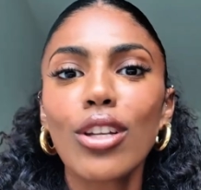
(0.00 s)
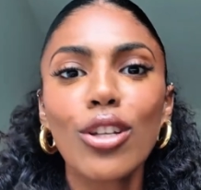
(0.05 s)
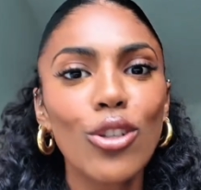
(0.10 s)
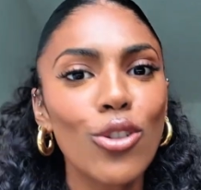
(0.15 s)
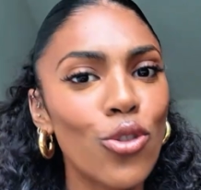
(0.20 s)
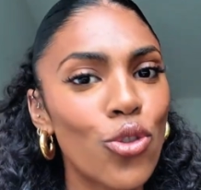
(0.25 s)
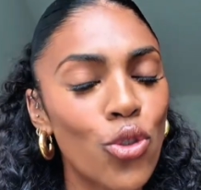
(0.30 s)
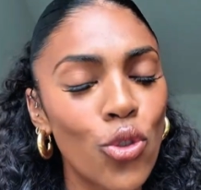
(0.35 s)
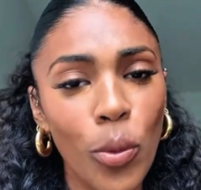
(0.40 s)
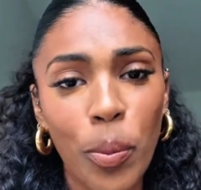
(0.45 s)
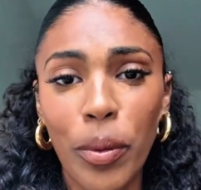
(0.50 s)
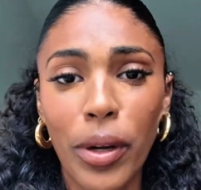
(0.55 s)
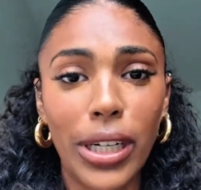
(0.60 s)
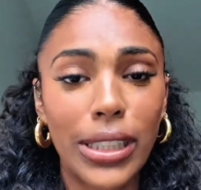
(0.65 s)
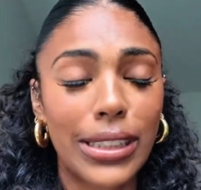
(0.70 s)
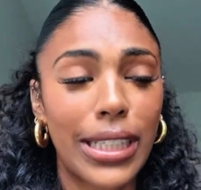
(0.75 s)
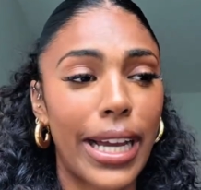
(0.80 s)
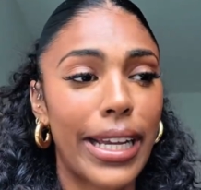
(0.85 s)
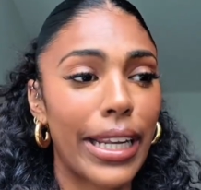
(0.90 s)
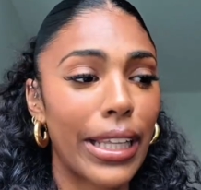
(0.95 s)
Super
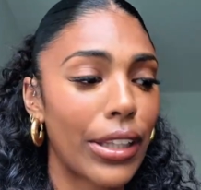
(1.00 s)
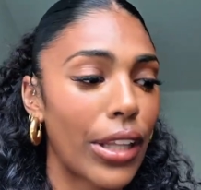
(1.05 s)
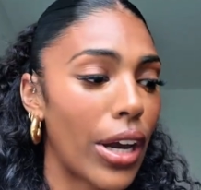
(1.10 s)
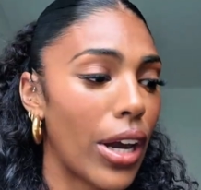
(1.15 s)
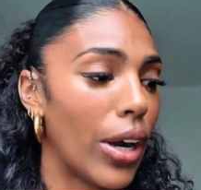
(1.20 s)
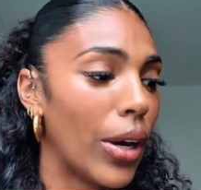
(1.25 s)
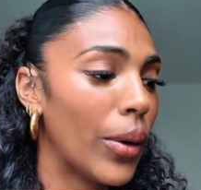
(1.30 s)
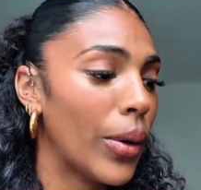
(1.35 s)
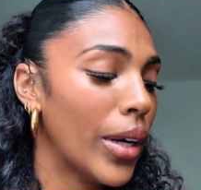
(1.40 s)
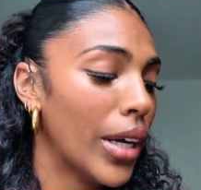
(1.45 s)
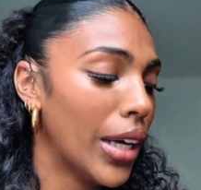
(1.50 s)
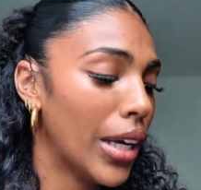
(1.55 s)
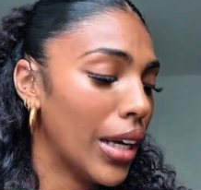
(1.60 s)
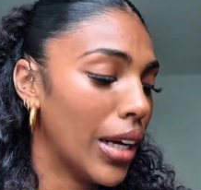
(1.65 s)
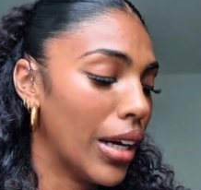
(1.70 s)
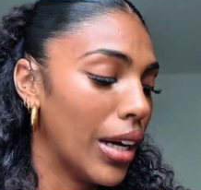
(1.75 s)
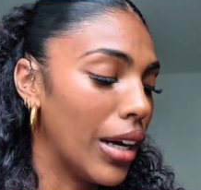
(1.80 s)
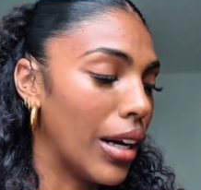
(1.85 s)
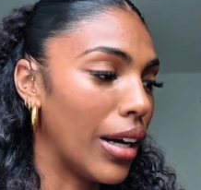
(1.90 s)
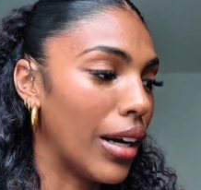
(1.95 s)
excited though.
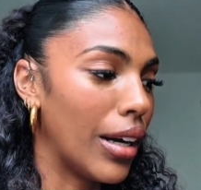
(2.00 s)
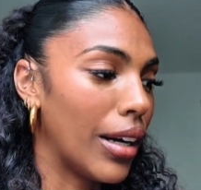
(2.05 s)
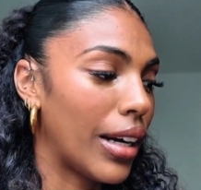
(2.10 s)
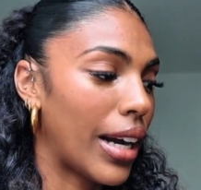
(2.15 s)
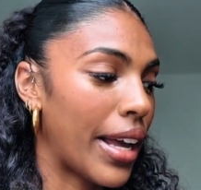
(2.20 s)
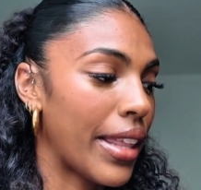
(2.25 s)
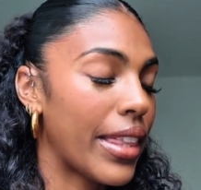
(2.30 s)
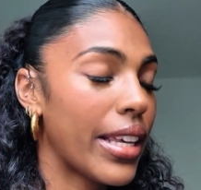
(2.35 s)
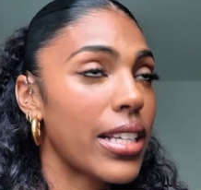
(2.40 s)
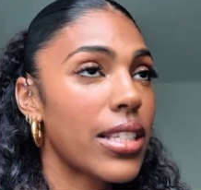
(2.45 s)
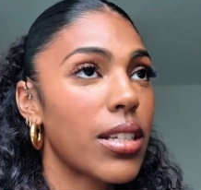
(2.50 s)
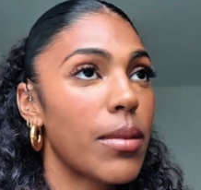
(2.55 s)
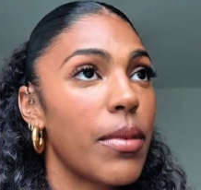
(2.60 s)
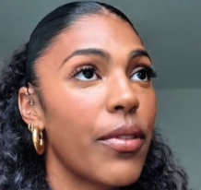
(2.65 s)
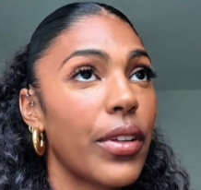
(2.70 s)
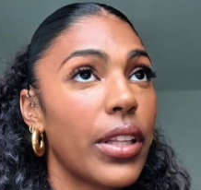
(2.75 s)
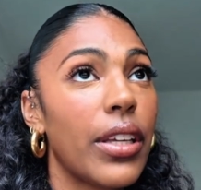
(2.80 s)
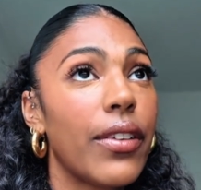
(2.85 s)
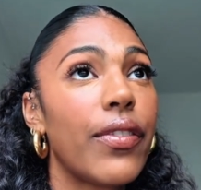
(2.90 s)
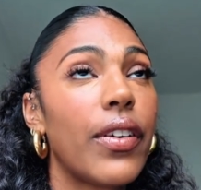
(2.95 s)
I think it's gonna be
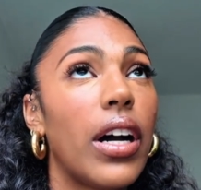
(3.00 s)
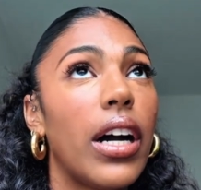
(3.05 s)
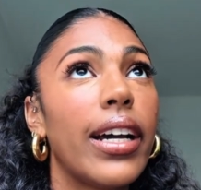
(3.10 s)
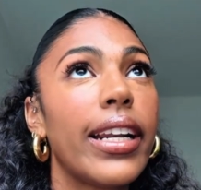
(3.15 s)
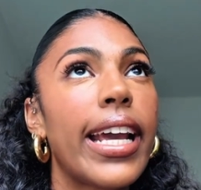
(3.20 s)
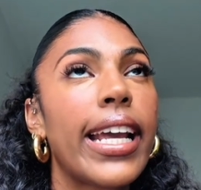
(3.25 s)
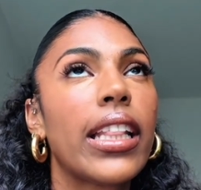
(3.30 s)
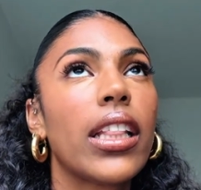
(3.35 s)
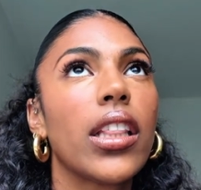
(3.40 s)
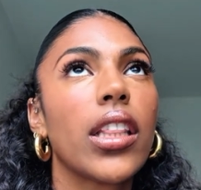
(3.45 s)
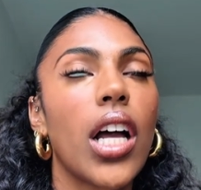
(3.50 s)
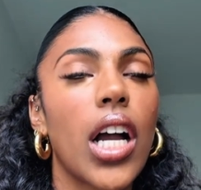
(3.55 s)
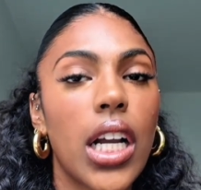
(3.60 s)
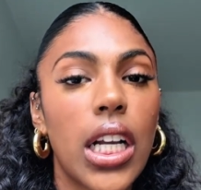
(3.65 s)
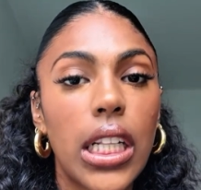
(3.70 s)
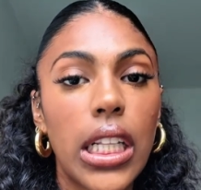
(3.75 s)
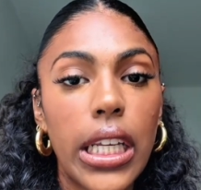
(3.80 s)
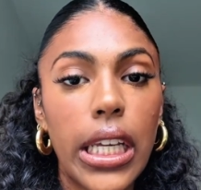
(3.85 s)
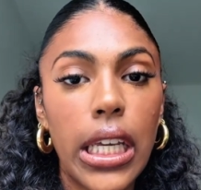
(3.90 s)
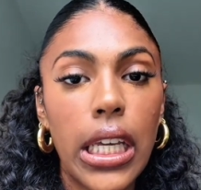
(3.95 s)
really fun. And
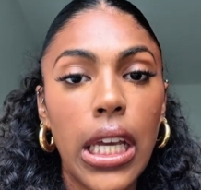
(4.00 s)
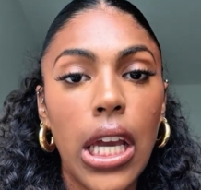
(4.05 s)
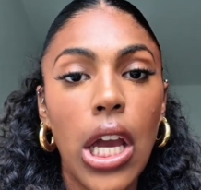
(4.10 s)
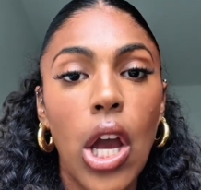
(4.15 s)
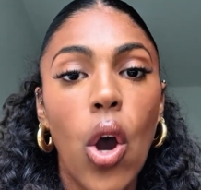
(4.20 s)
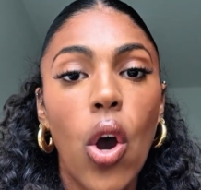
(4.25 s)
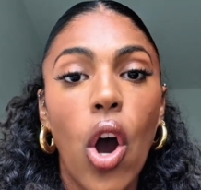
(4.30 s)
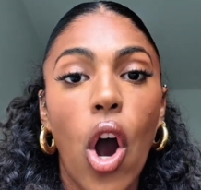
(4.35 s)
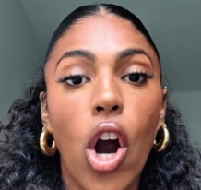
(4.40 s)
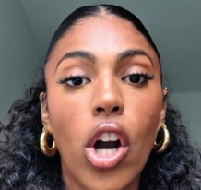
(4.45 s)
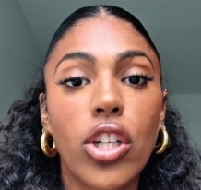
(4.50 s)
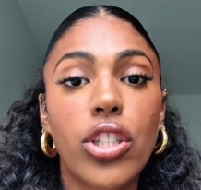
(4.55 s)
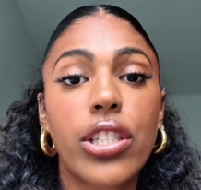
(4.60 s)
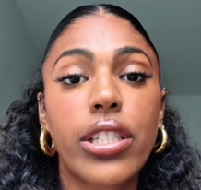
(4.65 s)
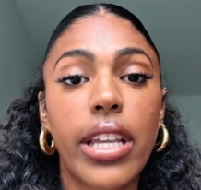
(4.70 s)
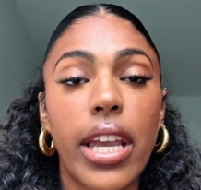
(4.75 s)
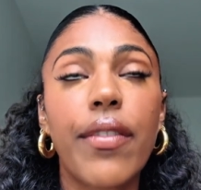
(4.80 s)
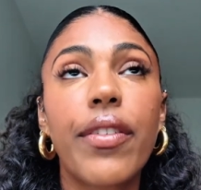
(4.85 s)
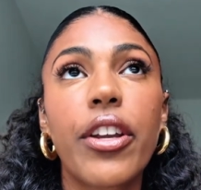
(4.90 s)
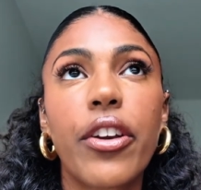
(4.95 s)
luckily, our
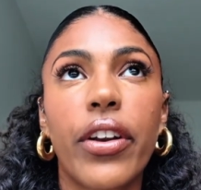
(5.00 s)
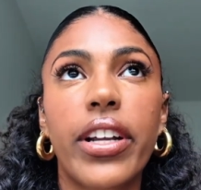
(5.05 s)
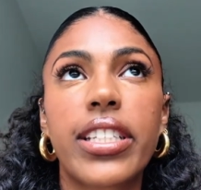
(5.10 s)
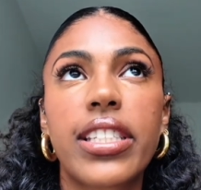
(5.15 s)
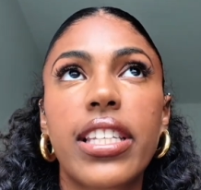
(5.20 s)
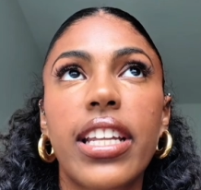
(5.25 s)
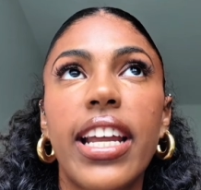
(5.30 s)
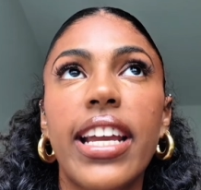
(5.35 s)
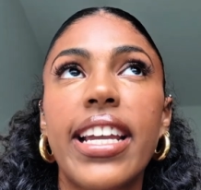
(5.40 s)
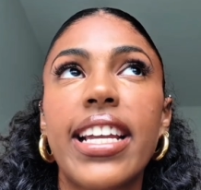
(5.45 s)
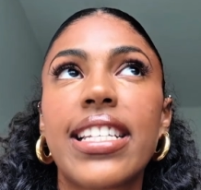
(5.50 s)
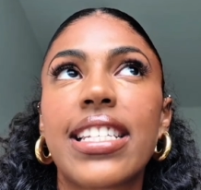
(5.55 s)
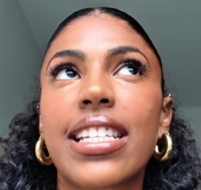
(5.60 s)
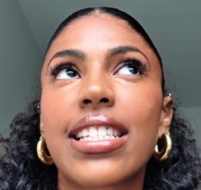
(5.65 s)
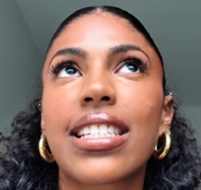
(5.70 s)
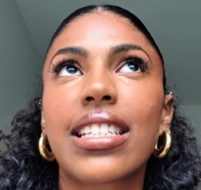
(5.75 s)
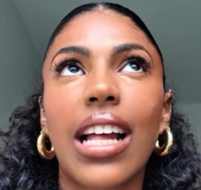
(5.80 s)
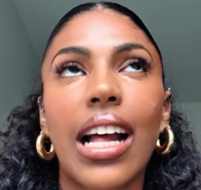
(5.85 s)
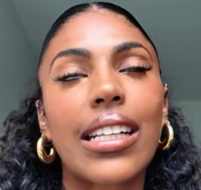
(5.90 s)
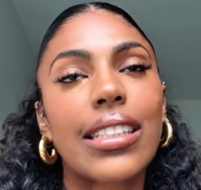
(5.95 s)
saving grace today is
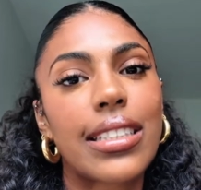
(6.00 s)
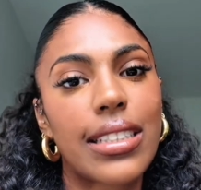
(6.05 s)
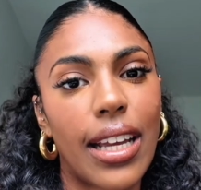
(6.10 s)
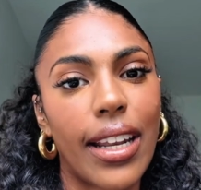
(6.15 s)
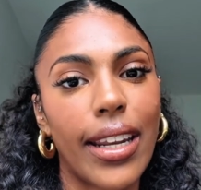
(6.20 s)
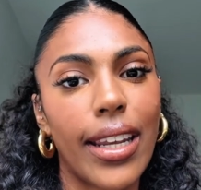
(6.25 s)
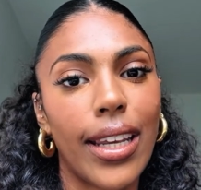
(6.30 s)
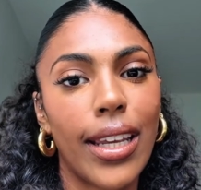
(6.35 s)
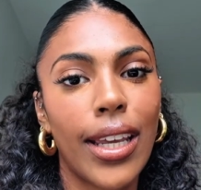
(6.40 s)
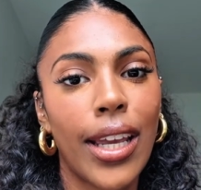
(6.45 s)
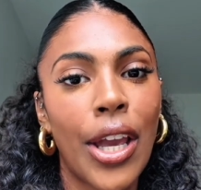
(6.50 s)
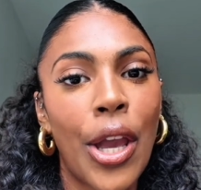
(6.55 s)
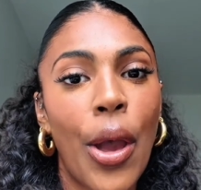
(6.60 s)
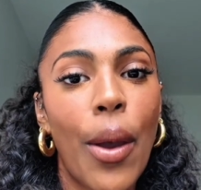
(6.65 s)
it's not sunny.